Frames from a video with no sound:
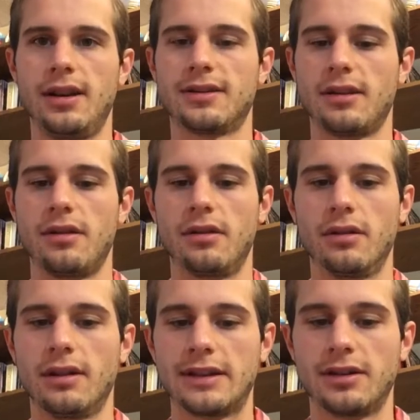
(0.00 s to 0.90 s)
That's another,
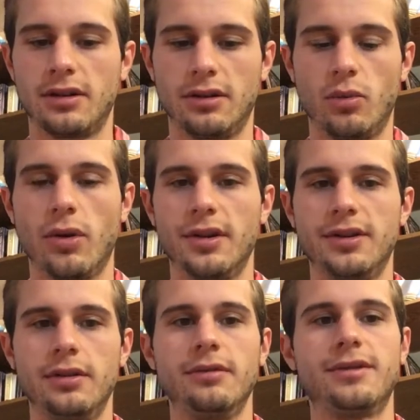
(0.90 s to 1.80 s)
that's another word
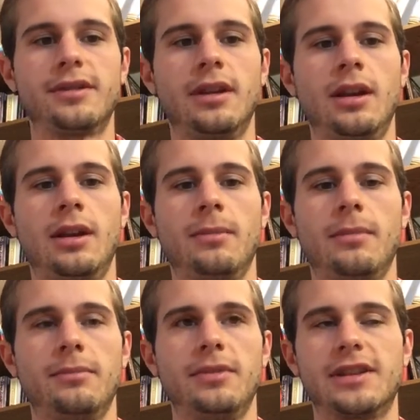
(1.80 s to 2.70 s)
to use.
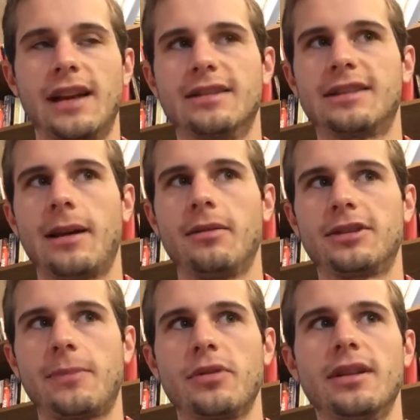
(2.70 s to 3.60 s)
Besides se
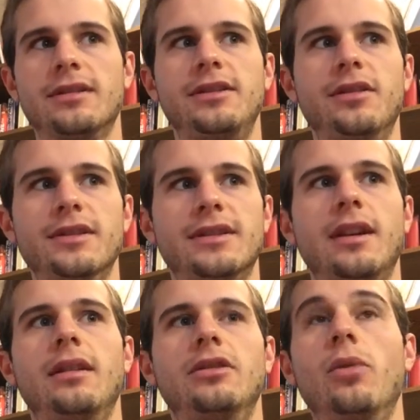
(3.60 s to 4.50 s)
separateness, you can
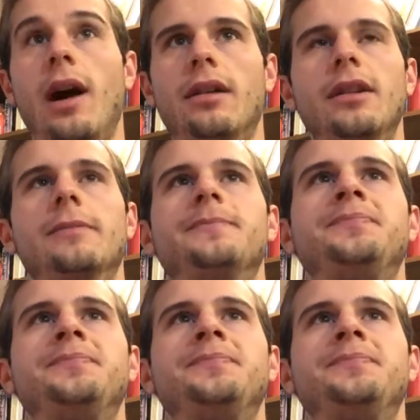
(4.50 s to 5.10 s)
say duality.